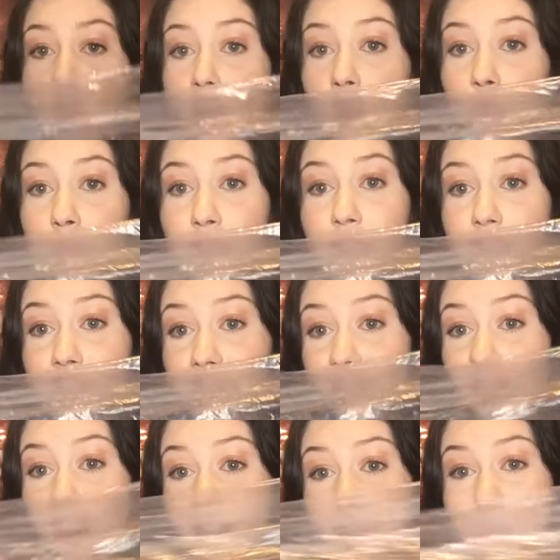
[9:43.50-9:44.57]
a really
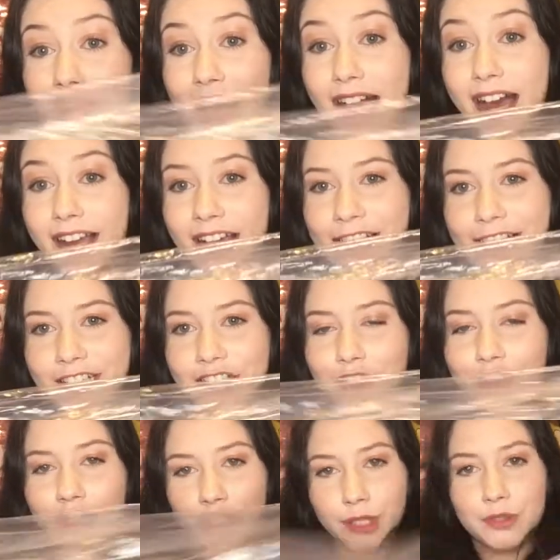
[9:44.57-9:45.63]
long bag. I actually
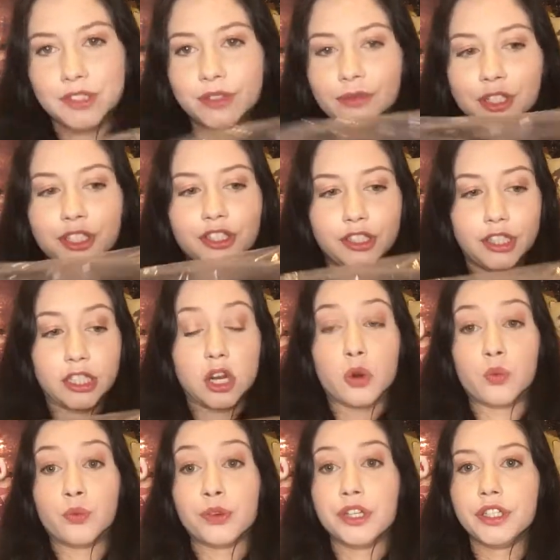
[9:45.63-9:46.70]
think it was originally like a
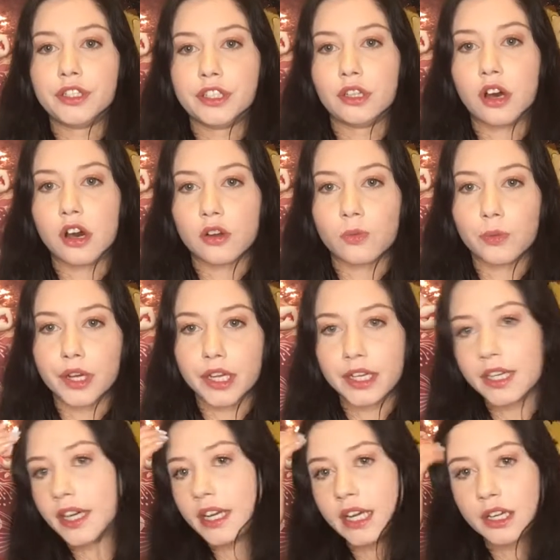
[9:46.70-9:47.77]
really long
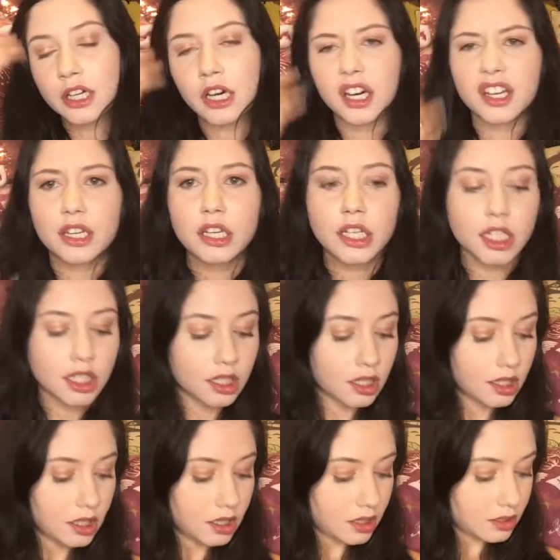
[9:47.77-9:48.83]
wig and I cut it.
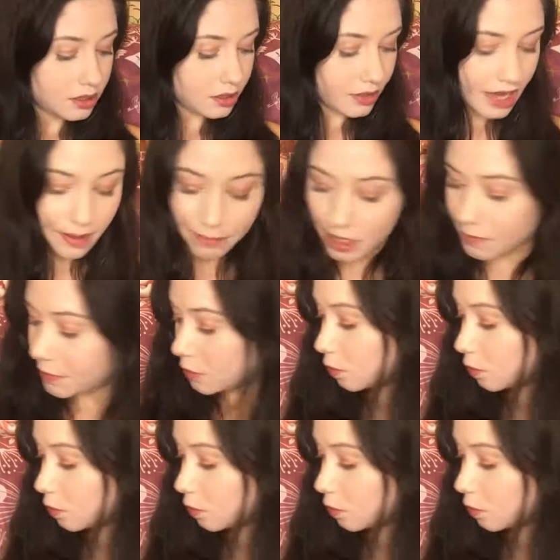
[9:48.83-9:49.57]
So that might be